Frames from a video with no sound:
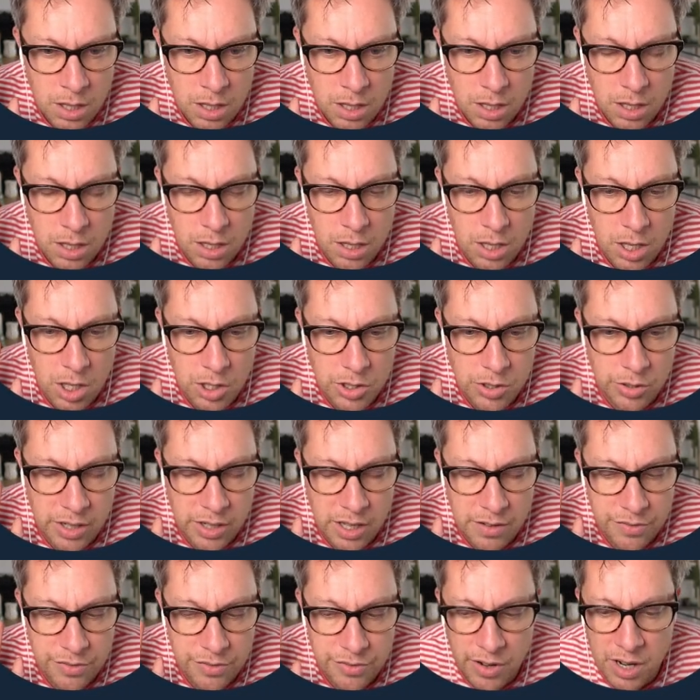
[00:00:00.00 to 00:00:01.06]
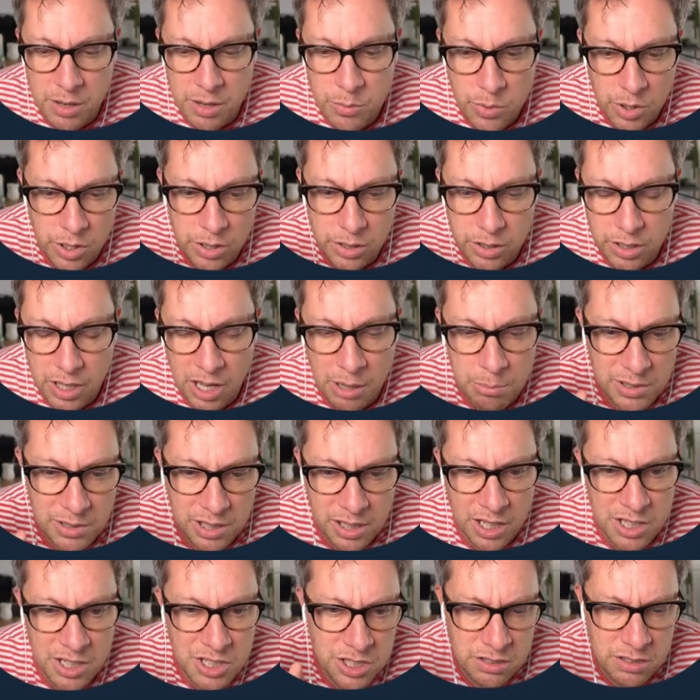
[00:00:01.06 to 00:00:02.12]
.NET Framework
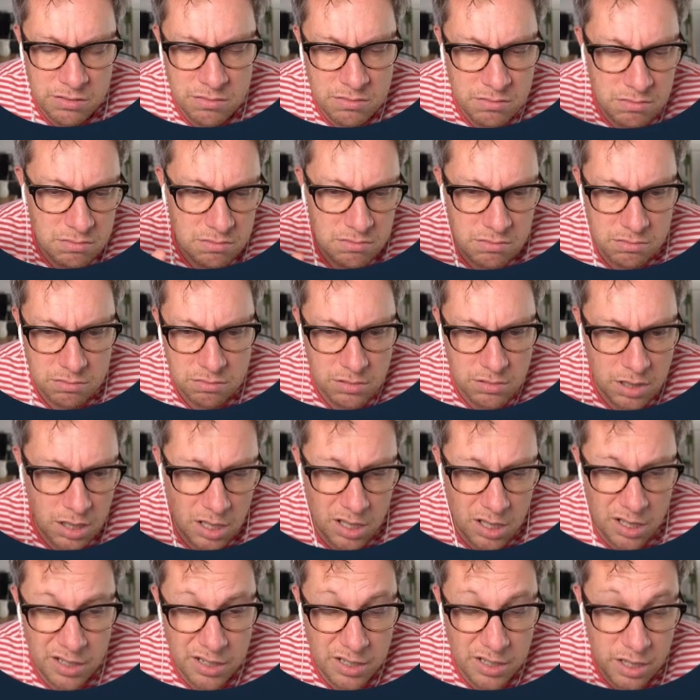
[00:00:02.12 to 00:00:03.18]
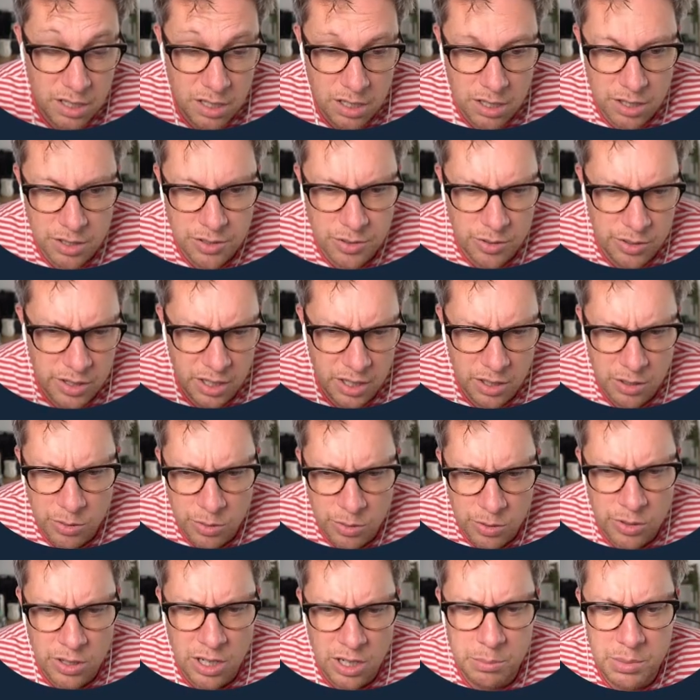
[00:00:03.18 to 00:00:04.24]
application and .NET
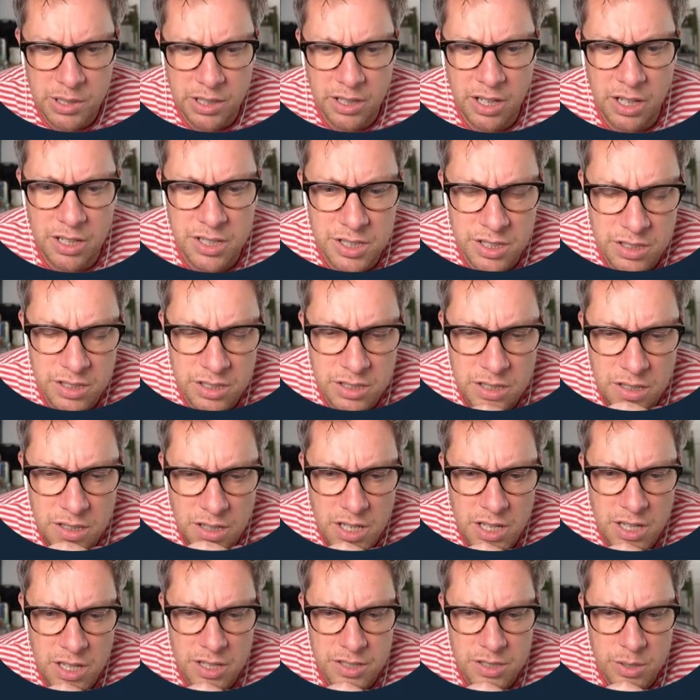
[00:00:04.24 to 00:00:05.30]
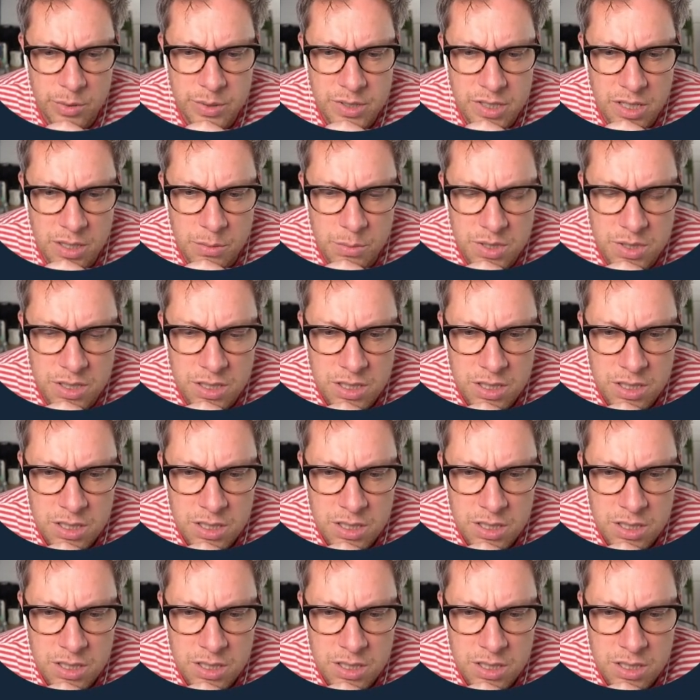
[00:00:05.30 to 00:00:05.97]
Core application, so it seems.